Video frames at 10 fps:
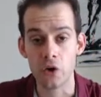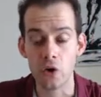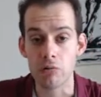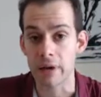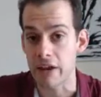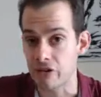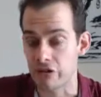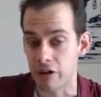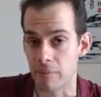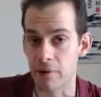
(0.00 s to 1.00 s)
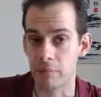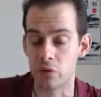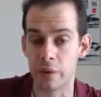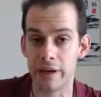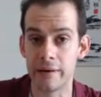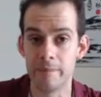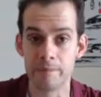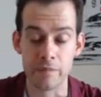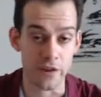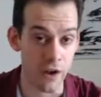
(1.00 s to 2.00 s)
good relationship between
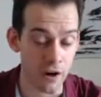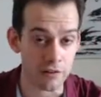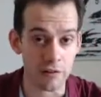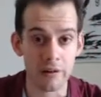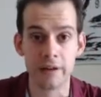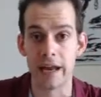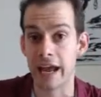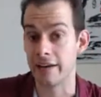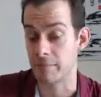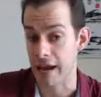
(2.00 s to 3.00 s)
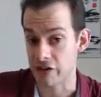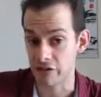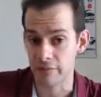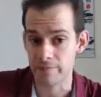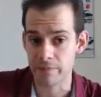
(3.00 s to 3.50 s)
the doctor and the patient.